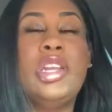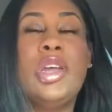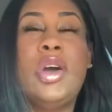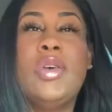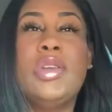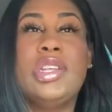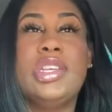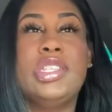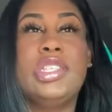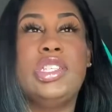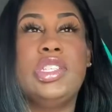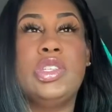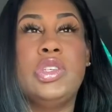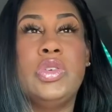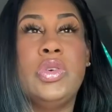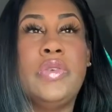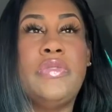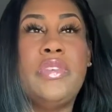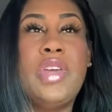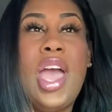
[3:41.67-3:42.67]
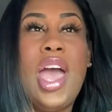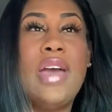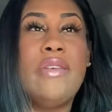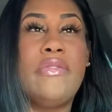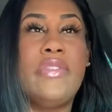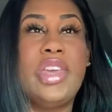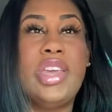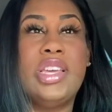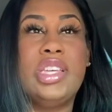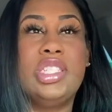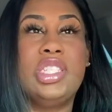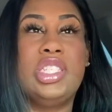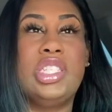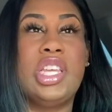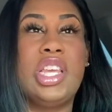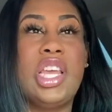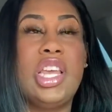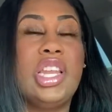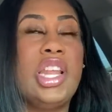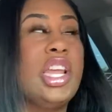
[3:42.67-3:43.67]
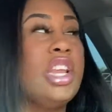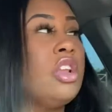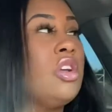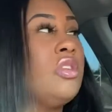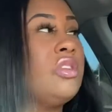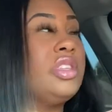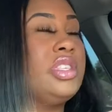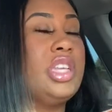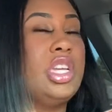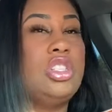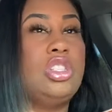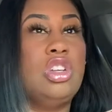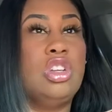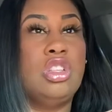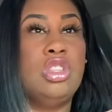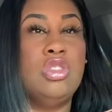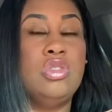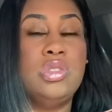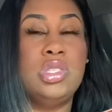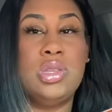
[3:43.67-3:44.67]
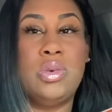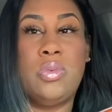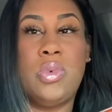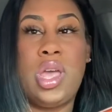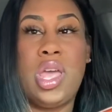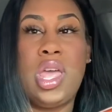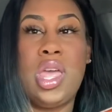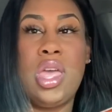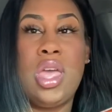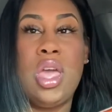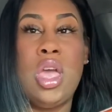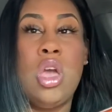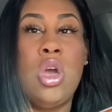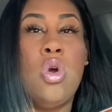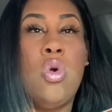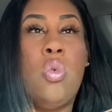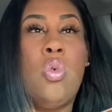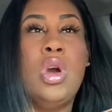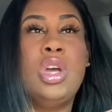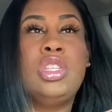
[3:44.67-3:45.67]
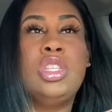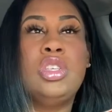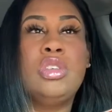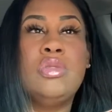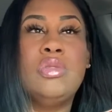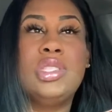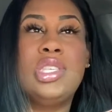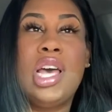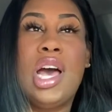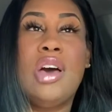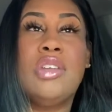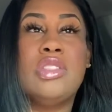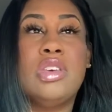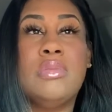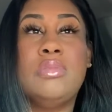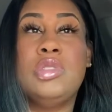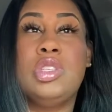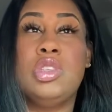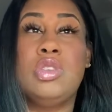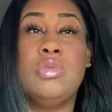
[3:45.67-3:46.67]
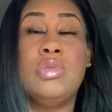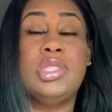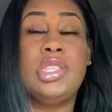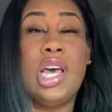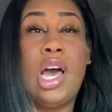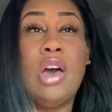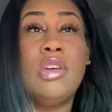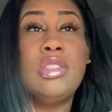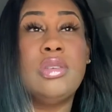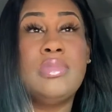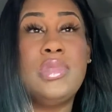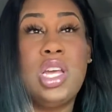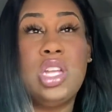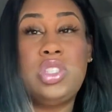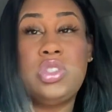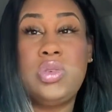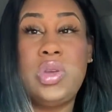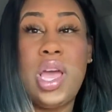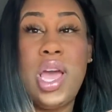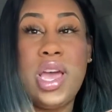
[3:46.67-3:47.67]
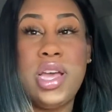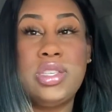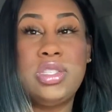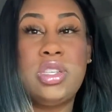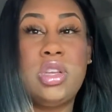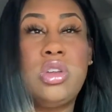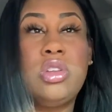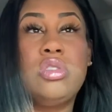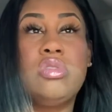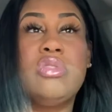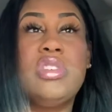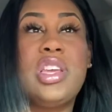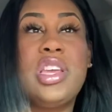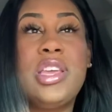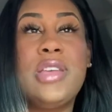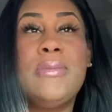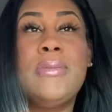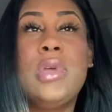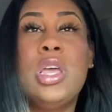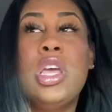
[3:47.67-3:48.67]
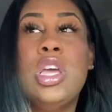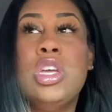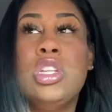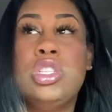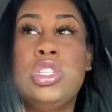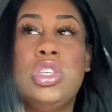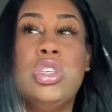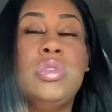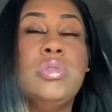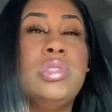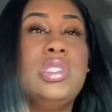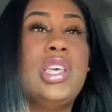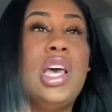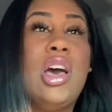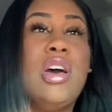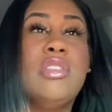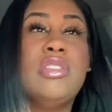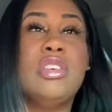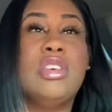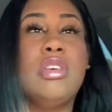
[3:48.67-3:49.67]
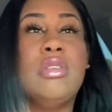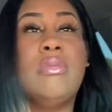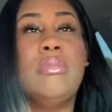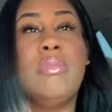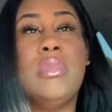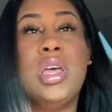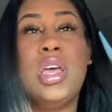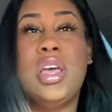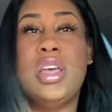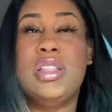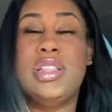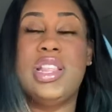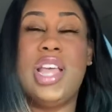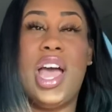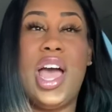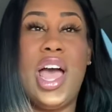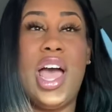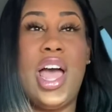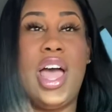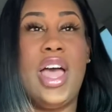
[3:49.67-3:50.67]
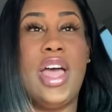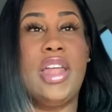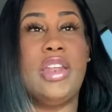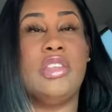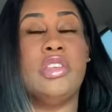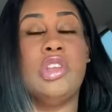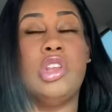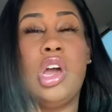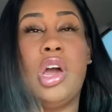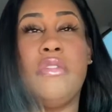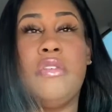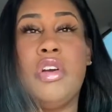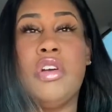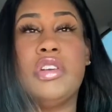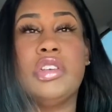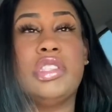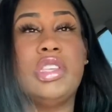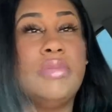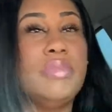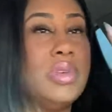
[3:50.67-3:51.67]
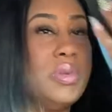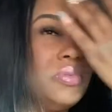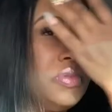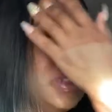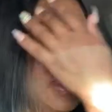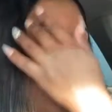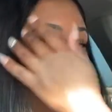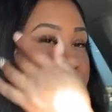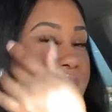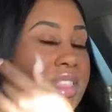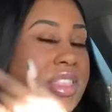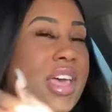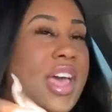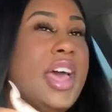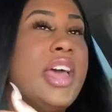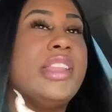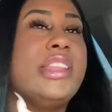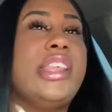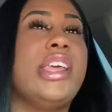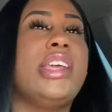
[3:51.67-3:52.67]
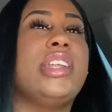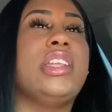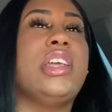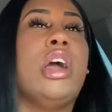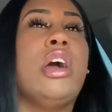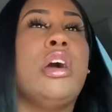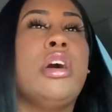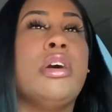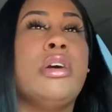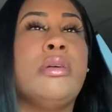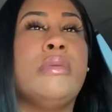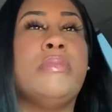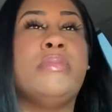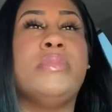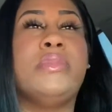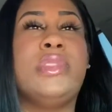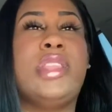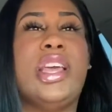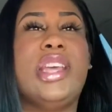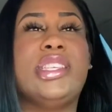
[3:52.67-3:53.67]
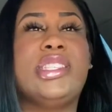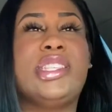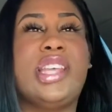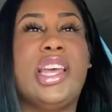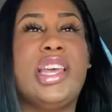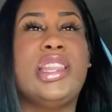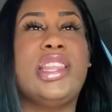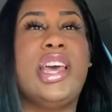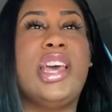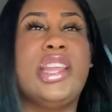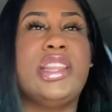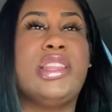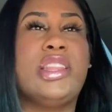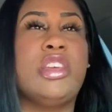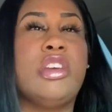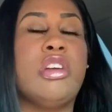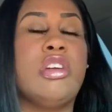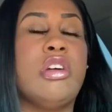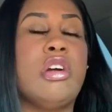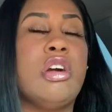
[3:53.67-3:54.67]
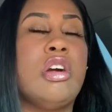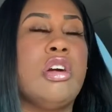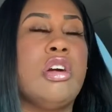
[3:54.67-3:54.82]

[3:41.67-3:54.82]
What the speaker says: noticed you, if you have VSG and they notice that you're losing weight, what do you tell them? Do you tell them that you had surgery? Do you tell them that, I've heard some people say that they say that they're,